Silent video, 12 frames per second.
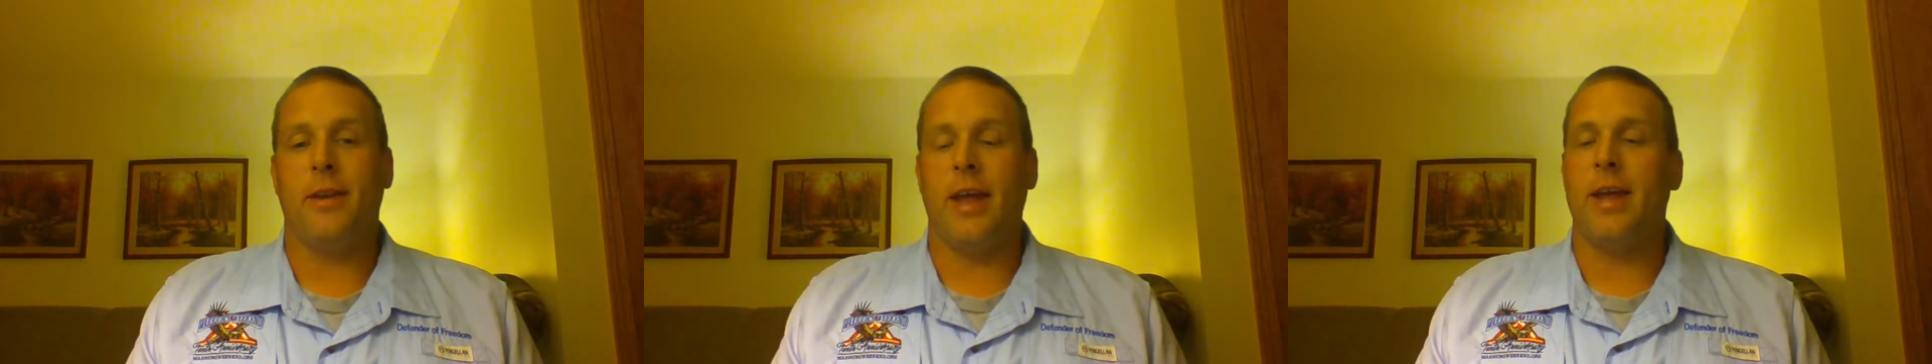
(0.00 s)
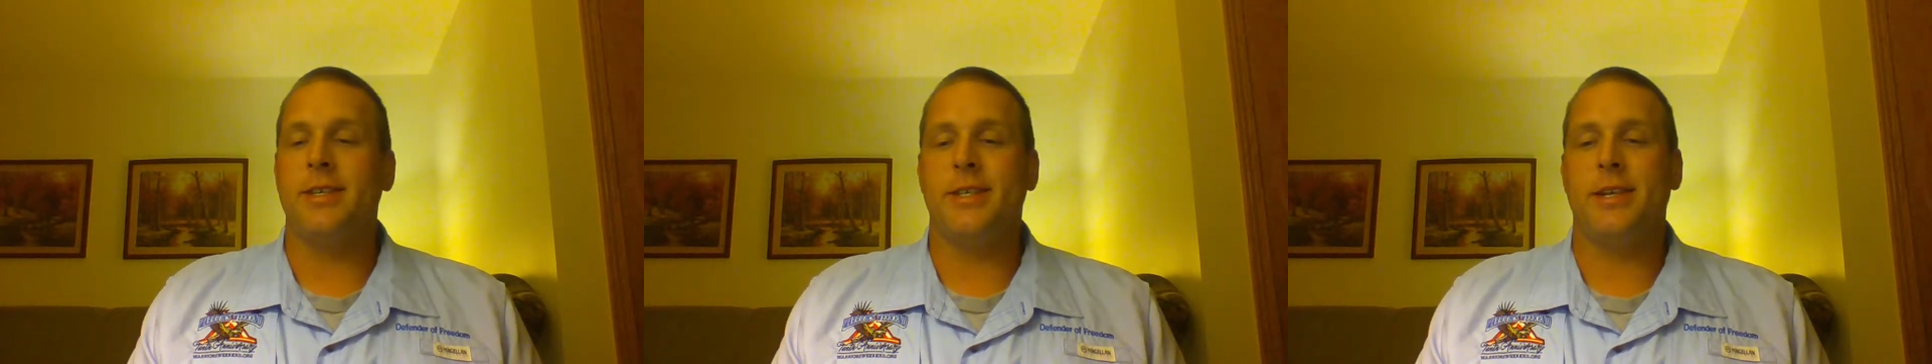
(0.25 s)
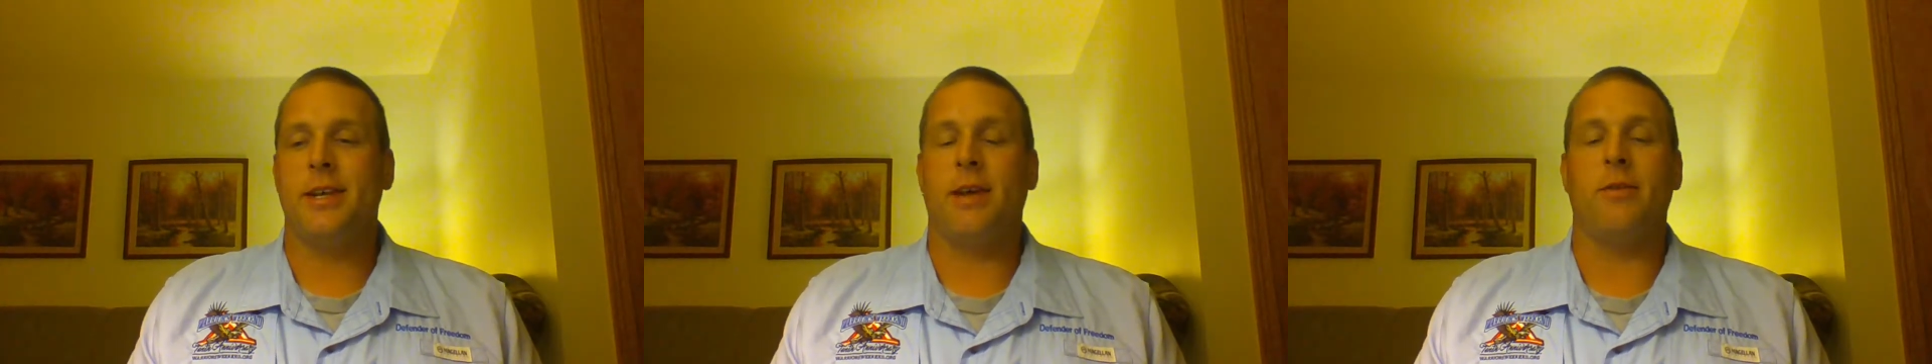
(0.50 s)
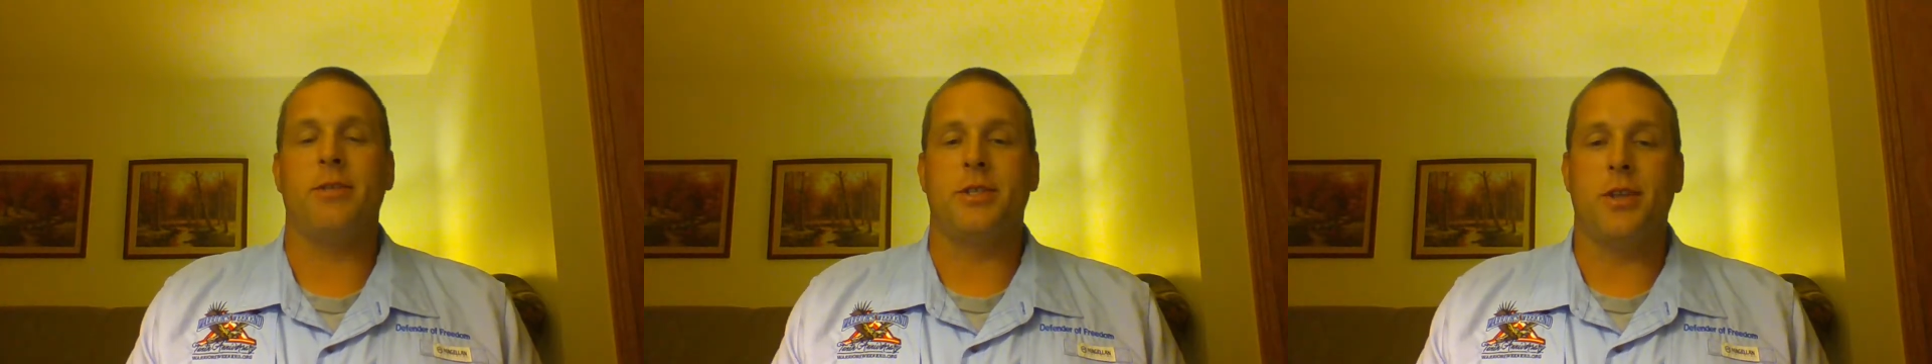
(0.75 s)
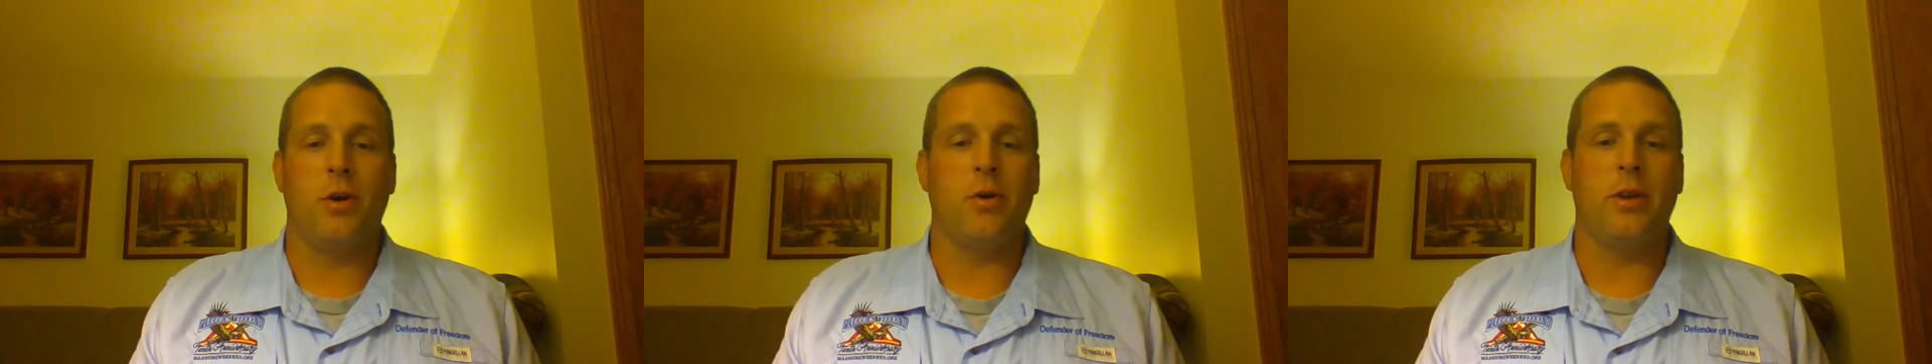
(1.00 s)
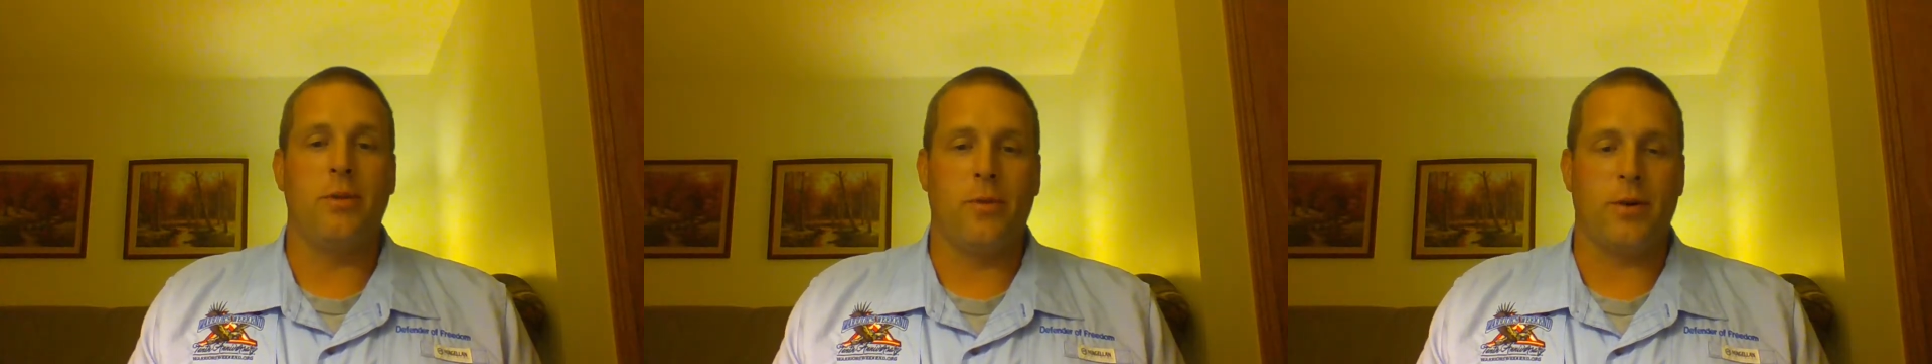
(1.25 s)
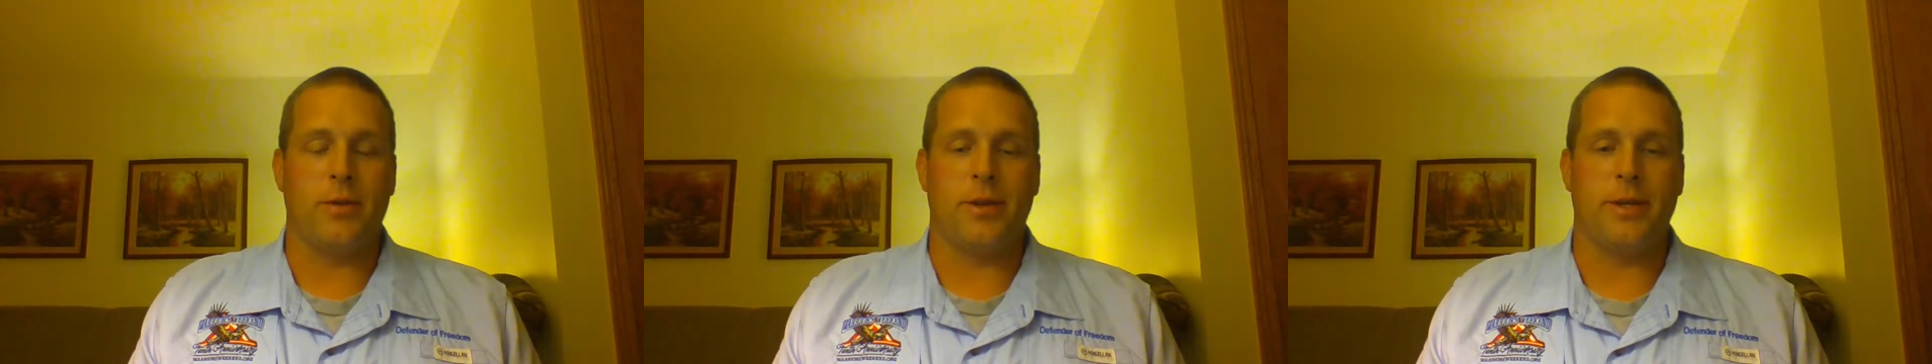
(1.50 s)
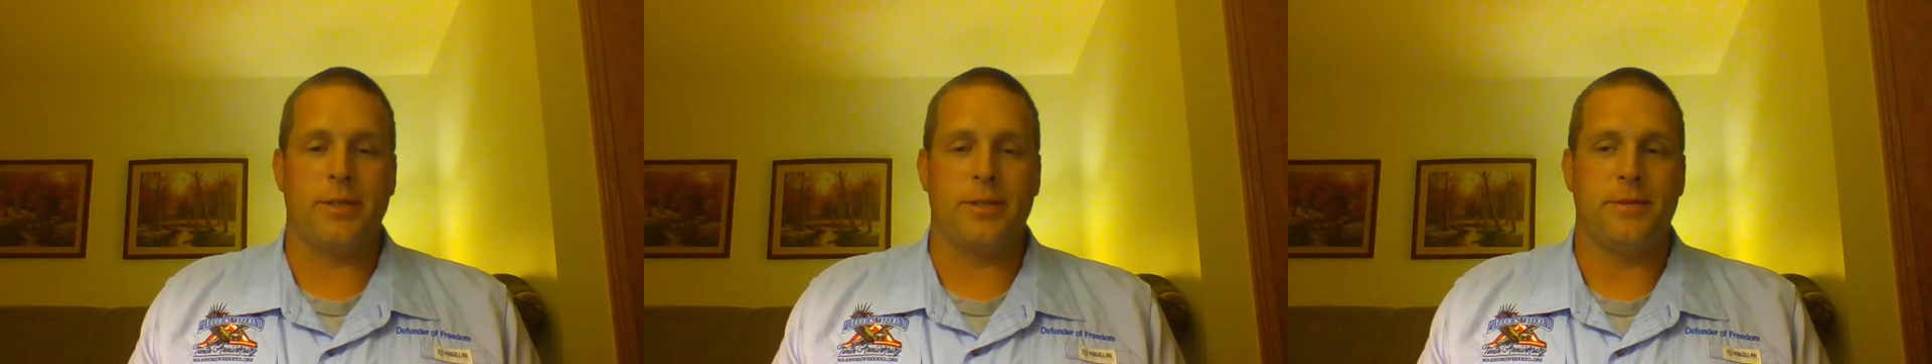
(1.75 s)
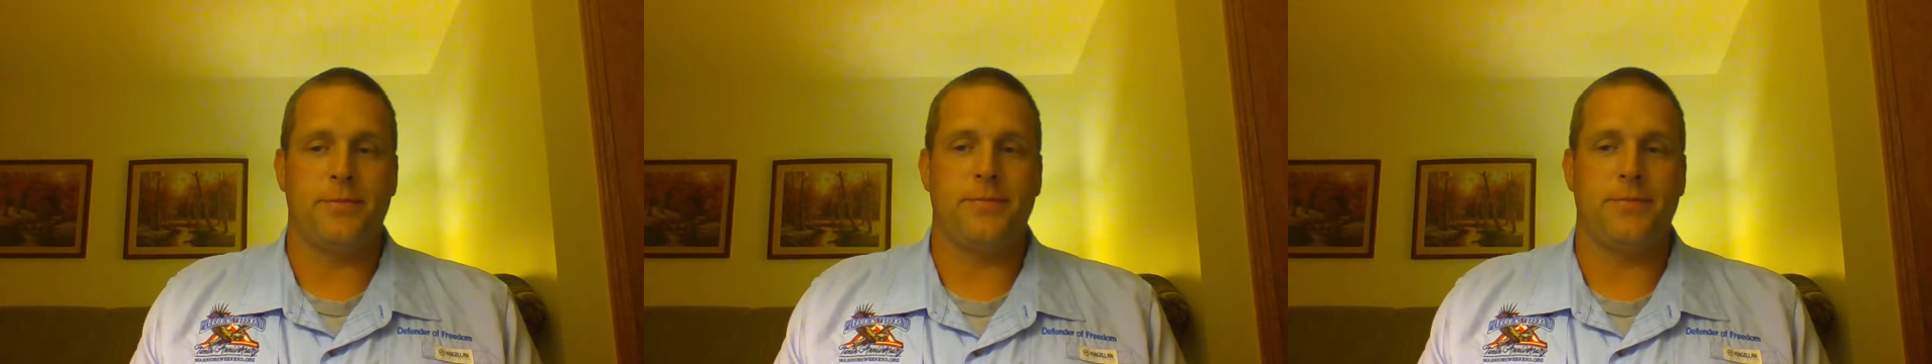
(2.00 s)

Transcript: engine that was totally worthless.